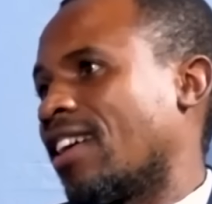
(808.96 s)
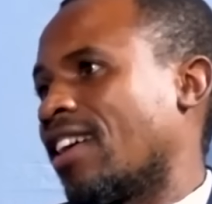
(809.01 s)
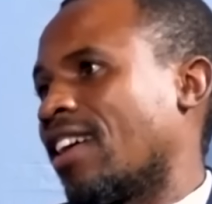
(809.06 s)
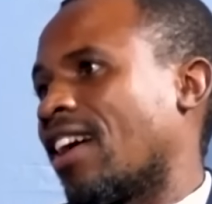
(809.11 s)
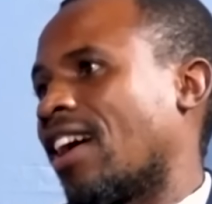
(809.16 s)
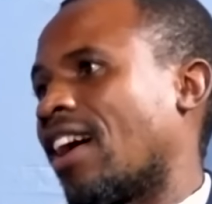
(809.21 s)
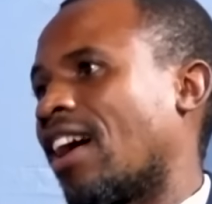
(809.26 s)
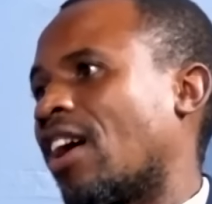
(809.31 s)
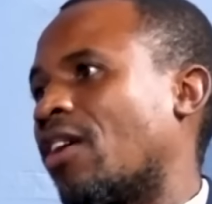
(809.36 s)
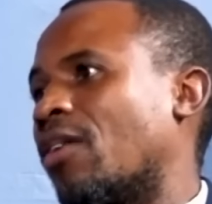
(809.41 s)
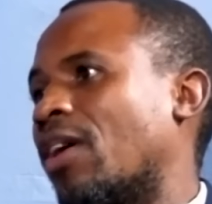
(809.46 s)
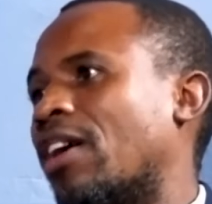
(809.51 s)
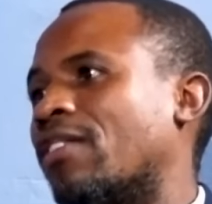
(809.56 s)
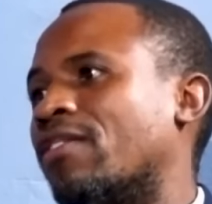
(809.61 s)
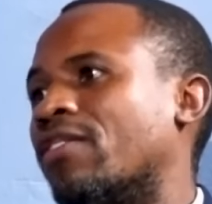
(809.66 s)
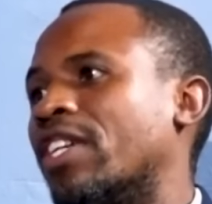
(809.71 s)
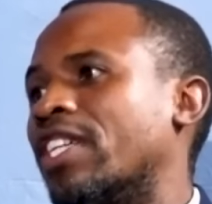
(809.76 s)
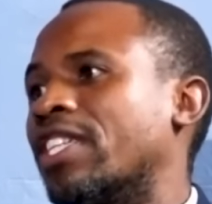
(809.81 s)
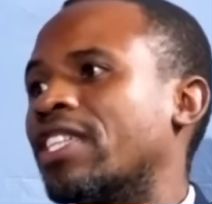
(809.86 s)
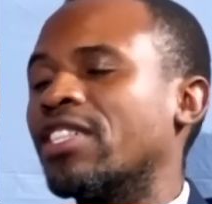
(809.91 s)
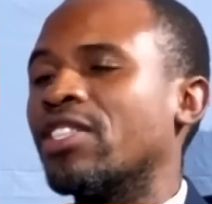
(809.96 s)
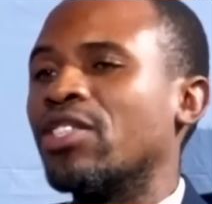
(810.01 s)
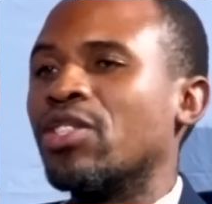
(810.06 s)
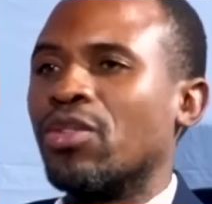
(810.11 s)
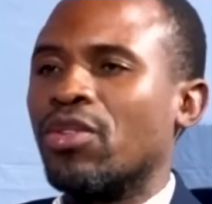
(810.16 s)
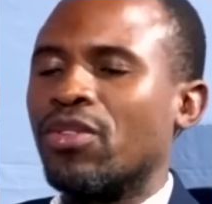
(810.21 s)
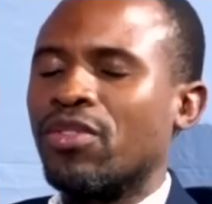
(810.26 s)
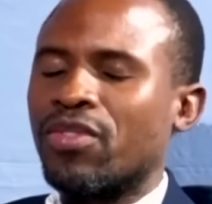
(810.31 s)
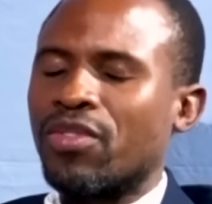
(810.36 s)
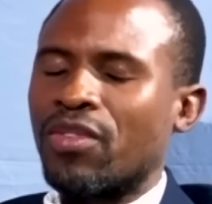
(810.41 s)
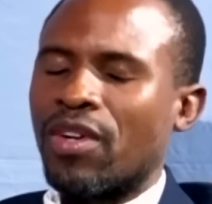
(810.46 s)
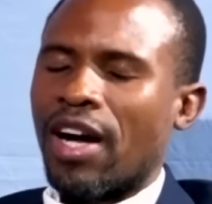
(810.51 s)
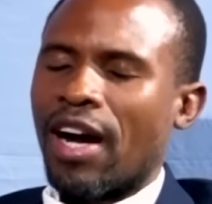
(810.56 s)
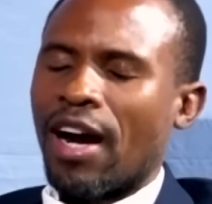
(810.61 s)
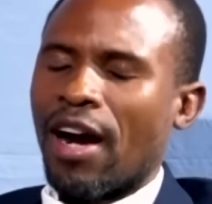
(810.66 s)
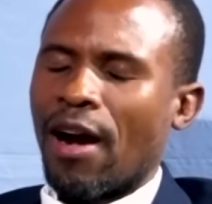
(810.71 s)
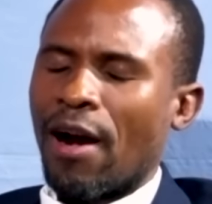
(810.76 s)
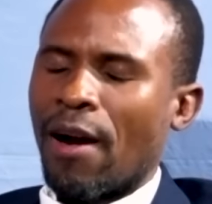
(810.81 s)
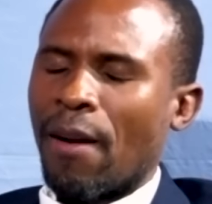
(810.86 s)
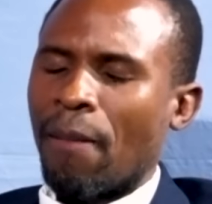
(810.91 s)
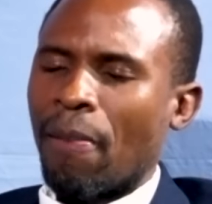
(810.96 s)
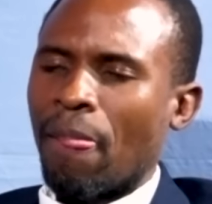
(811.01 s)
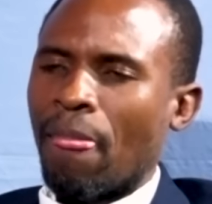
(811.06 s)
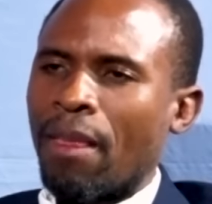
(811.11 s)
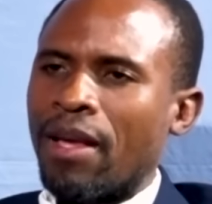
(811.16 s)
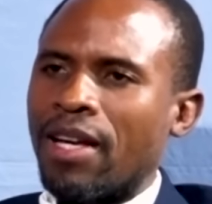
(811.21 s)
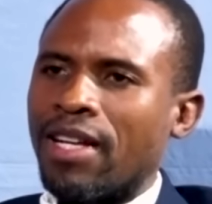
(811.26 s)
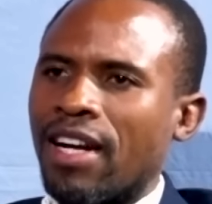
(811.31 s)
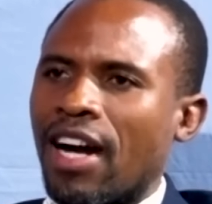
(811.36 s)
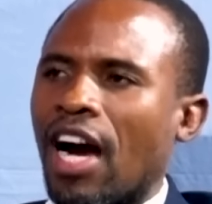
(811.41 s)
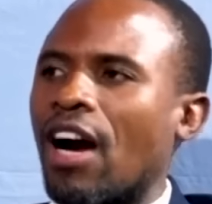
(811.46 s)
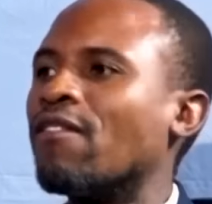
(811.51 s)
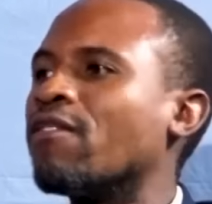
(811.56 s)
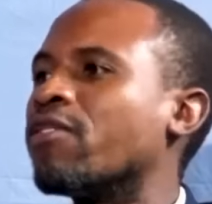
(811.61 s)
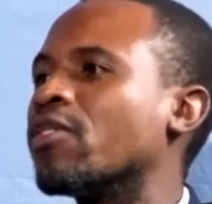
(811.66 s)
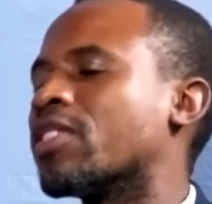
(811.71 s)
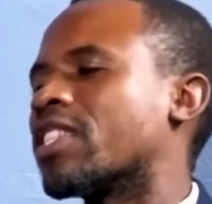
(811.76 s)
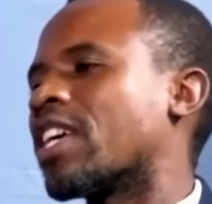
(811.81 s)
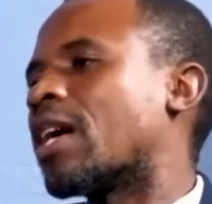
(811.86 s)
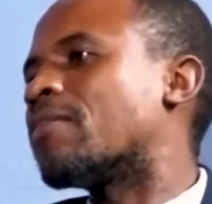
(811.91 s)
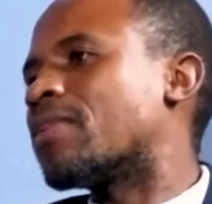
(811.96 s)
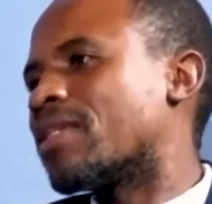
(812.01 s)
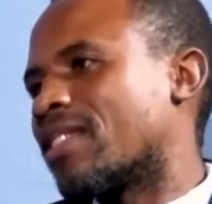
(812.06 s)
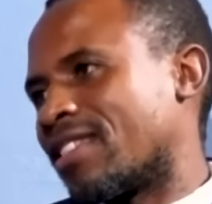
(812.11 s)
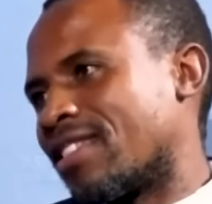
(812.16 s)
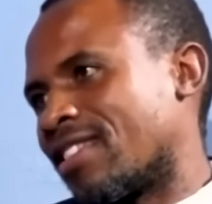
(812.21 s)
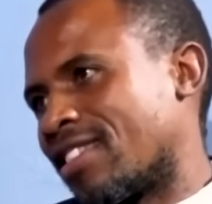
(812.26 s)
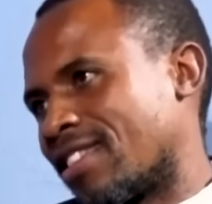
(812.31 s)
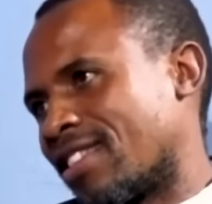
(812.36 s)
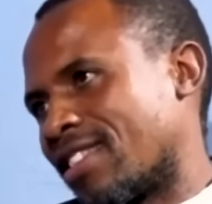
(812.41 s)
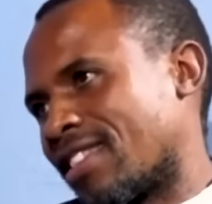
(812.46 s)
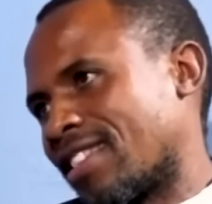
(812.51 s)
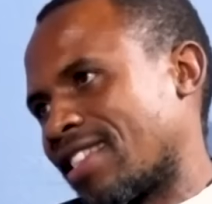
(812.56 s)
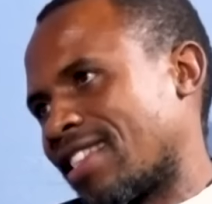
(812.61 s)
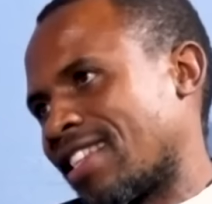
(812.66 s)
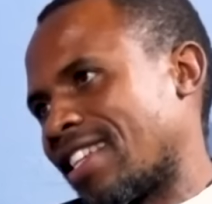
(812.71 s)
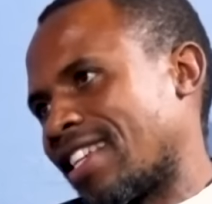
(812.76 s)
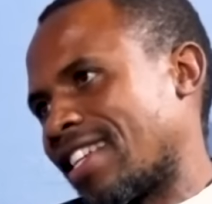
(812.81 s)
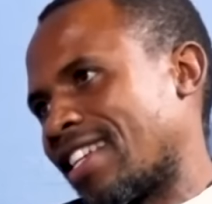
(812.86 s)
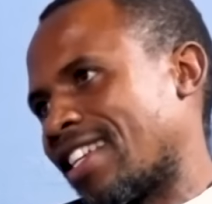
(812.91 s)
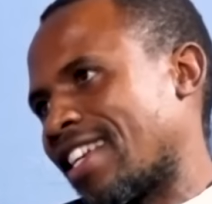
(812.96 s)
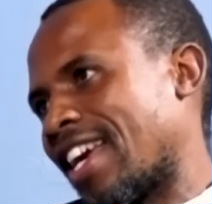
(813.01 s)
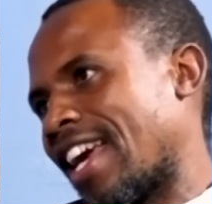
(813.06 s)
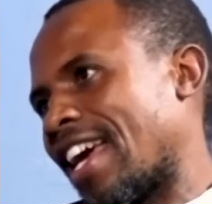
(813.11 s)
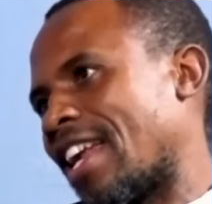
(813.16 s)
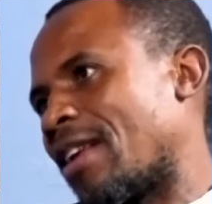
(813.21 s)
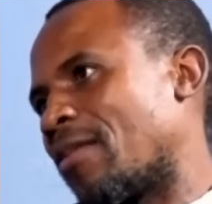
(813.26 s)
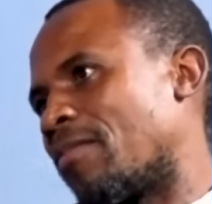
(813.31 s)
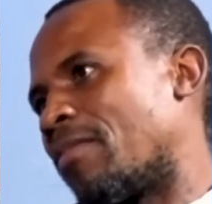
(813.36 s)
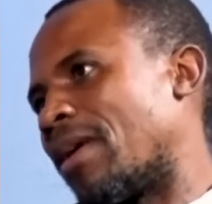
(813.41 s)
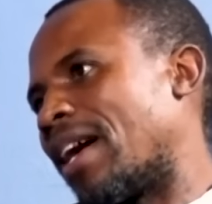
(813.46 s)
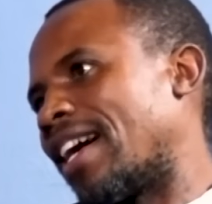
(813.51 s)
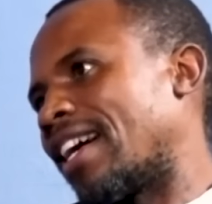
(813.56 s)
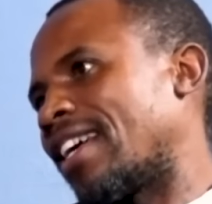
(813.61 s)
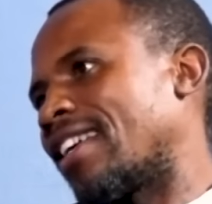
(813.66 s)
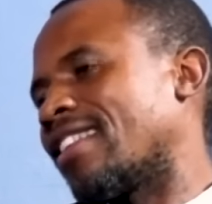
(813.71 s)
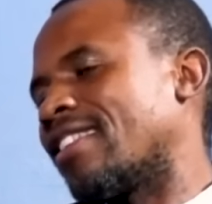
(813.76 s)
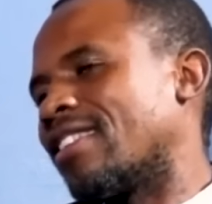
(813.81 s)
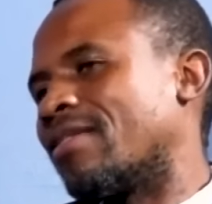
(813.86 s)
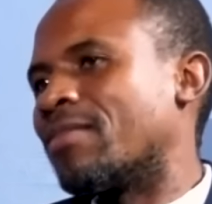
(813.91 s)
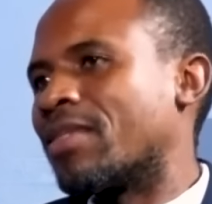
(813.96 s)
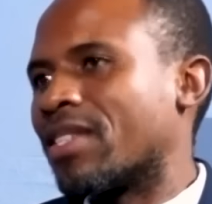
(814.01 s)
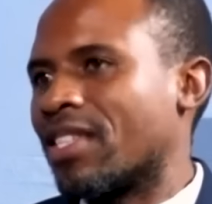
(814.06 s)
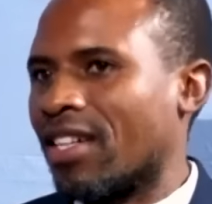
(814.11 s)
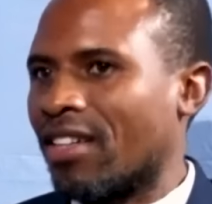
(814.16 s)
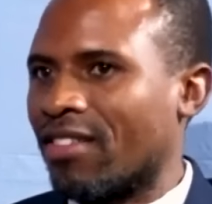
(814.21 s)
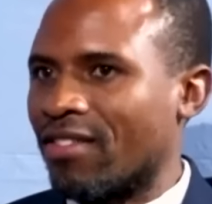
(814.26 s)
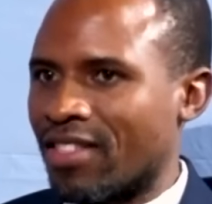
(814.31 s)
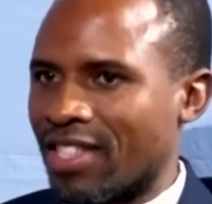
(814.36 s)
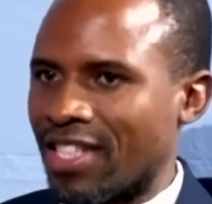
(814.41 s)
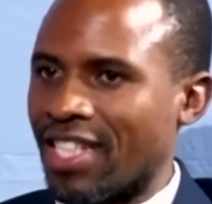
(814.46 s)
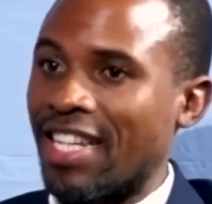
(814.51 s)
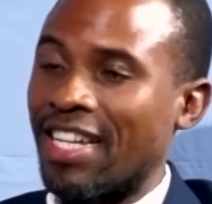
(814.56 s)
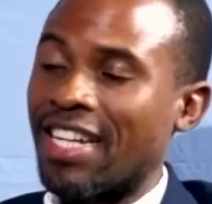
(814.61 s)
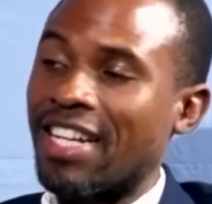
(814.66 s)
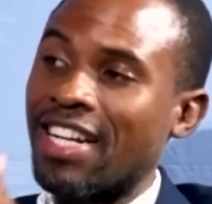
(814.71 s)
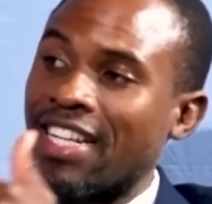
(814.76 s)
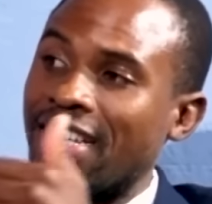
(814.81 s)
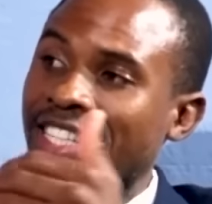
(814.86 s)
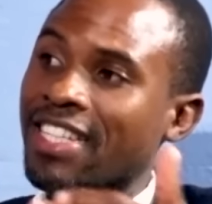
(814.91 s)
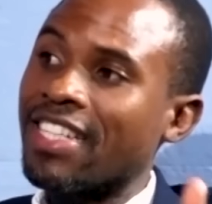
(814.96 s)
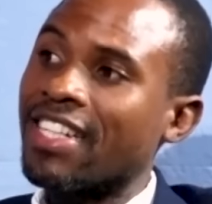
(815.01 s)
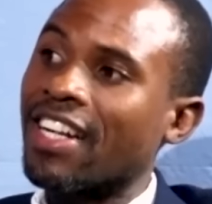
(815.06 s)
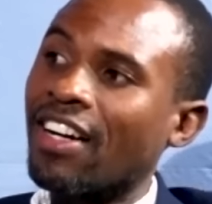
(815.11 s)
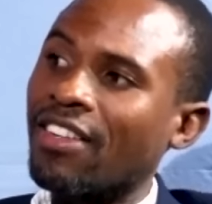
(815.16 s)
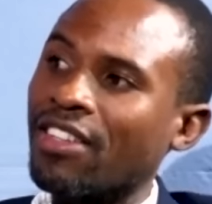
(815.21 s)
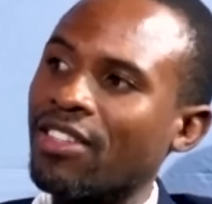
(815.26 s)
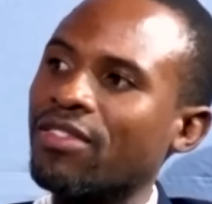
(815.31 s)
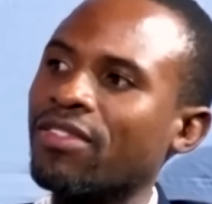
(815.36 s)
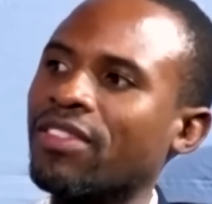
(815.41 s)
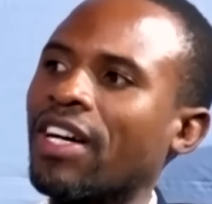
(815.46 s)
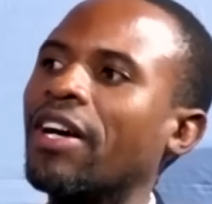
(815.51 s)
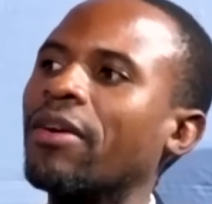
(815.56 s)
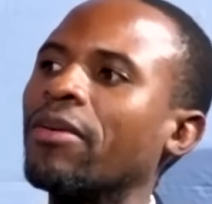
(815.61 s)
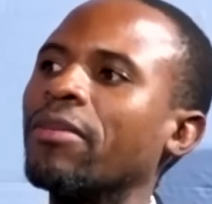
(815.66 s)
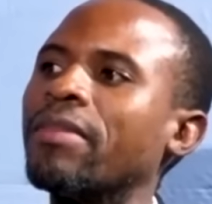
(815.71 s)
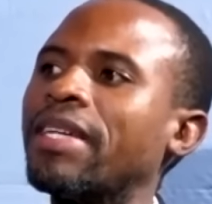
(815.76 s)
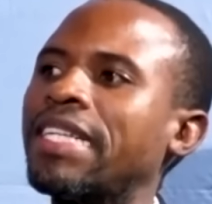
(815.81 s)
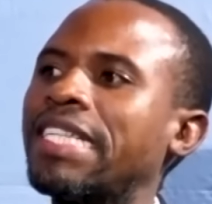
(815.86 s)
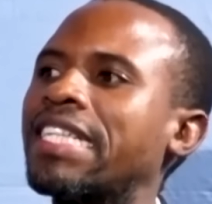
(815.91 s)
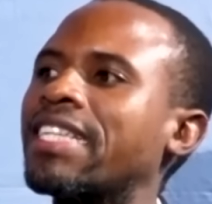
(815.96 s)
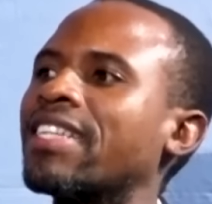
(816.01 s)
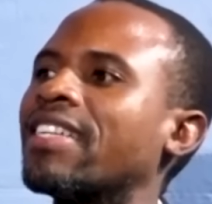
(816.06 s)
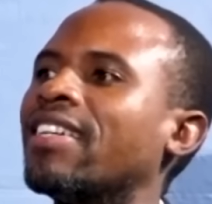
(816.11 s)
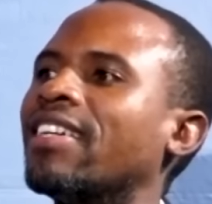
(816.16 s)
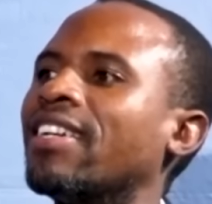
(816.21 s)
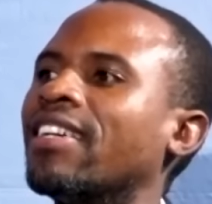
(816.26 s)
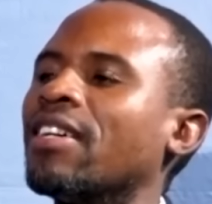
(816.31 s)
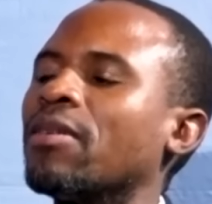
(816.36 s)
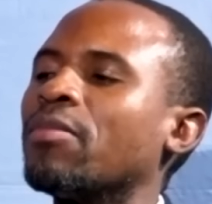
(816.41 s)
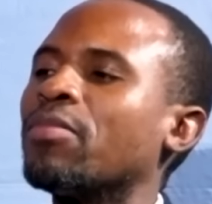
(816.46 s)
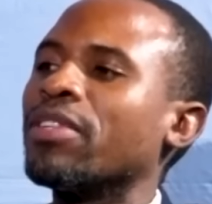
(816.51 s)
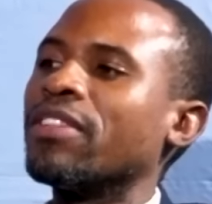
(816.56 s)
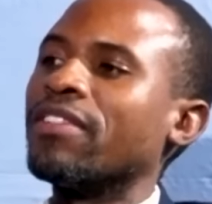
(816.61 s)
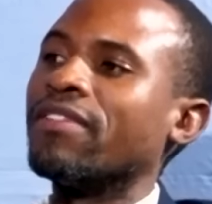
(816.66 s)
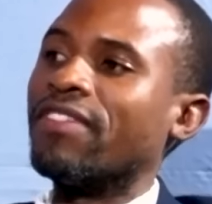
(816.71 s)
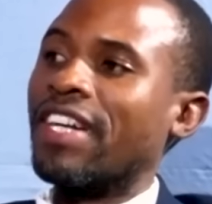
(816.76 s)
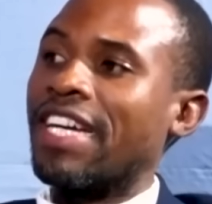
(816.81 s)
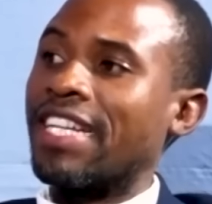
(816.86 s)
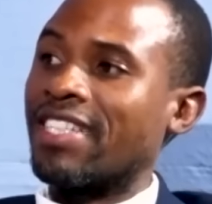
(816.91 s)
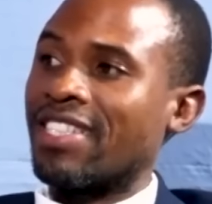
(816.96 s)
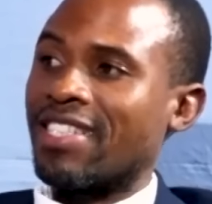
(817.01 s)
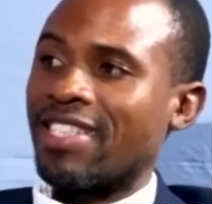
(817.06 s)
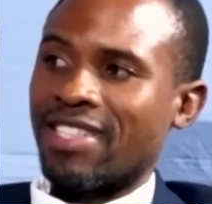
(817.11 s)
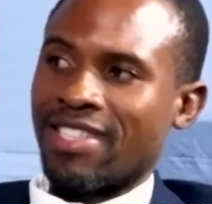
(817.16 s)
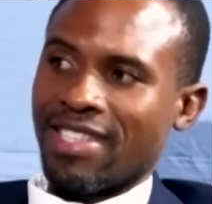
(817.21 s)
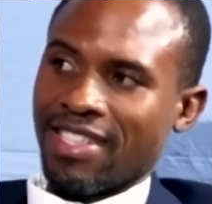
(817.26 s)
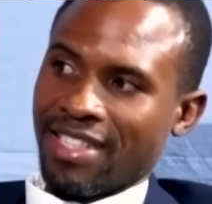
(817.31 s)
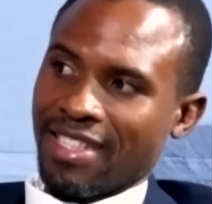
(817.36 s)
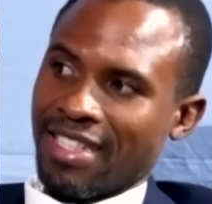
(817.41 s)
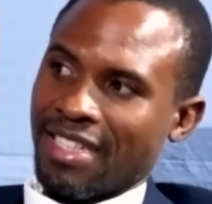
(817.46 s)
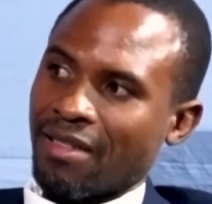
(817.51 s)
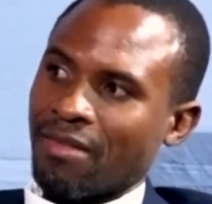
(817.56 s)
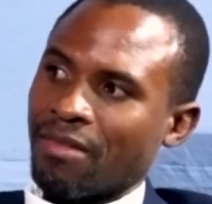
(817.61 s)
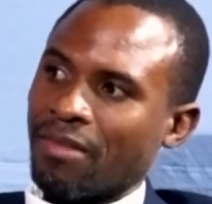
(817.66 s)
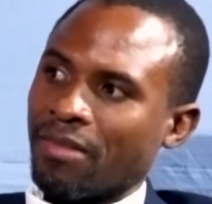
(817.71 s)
how avoidance of harmful substances can by themselves in a clinical environment prevent disease.